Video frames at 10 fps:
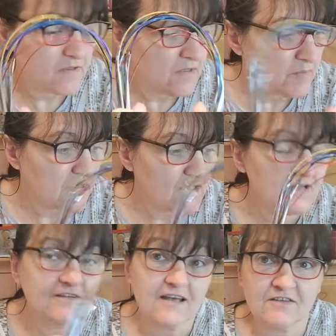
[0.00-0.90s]
but I need
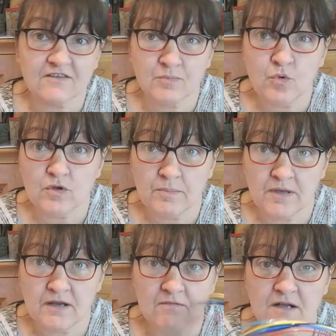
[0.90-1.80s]
to get a smaller
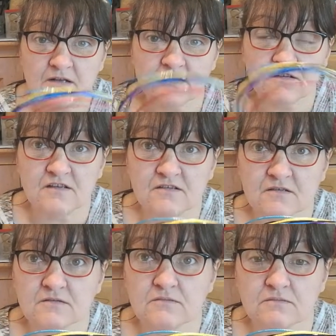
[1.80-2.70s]
pair of metal because these are